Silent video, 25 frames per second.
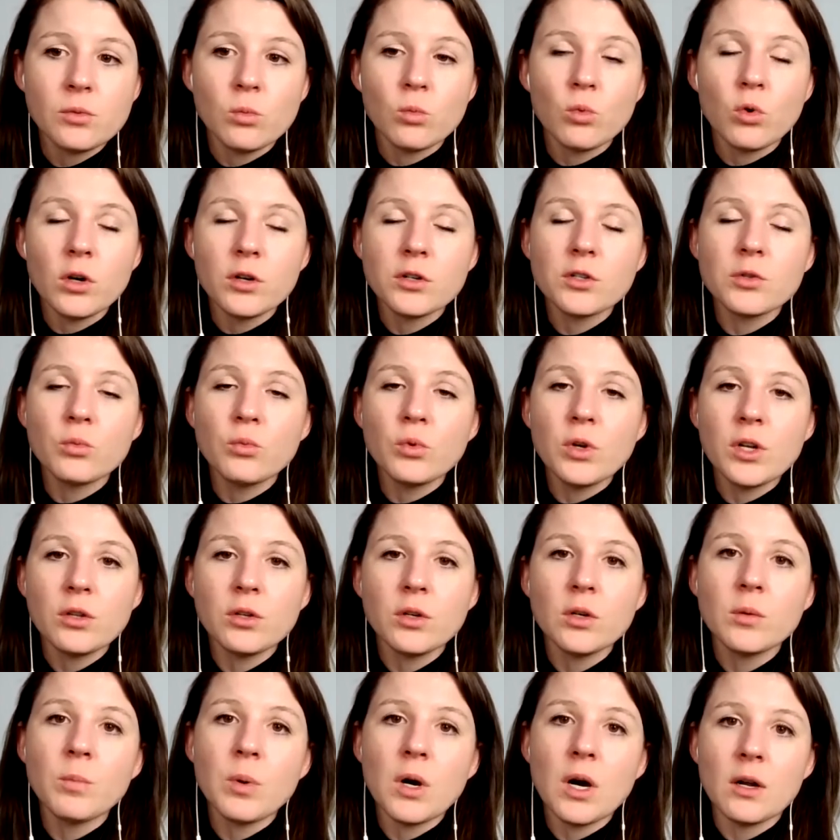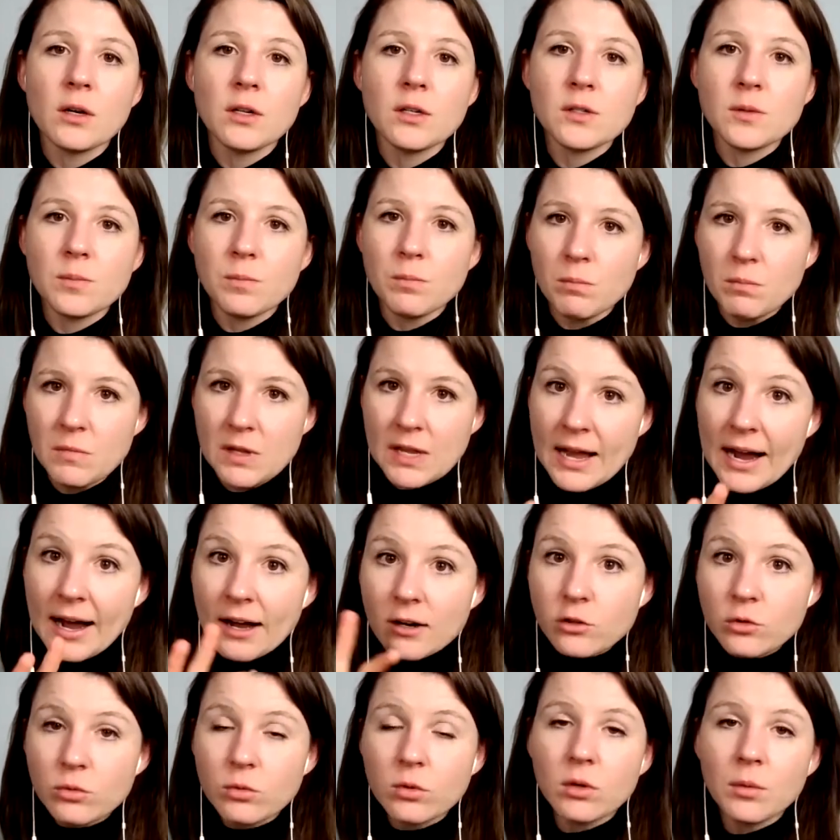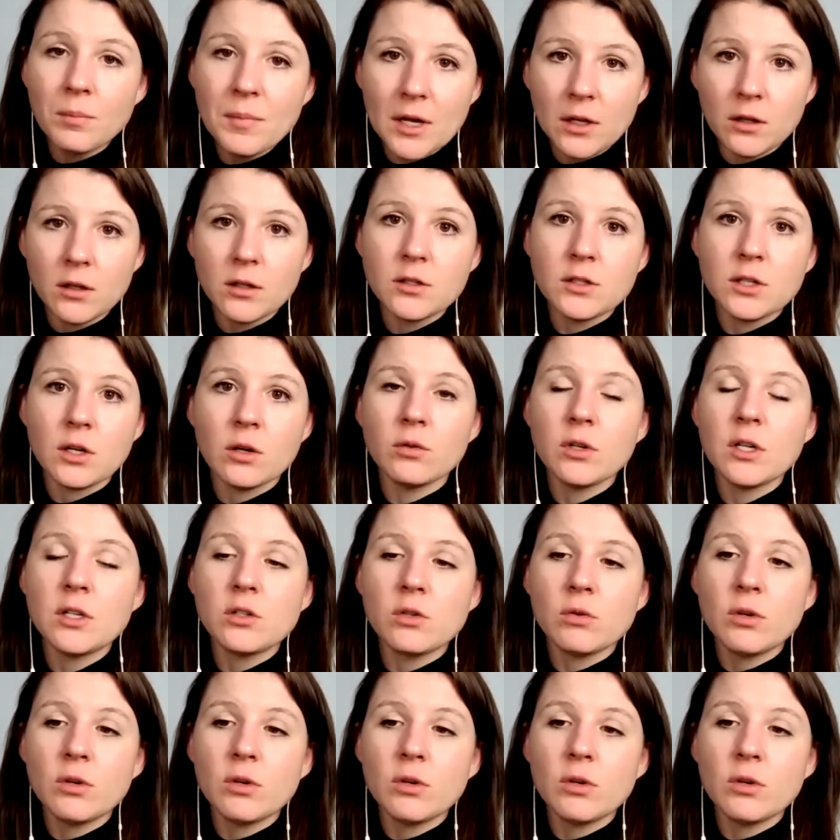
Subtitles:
works with your body's natural melatonin.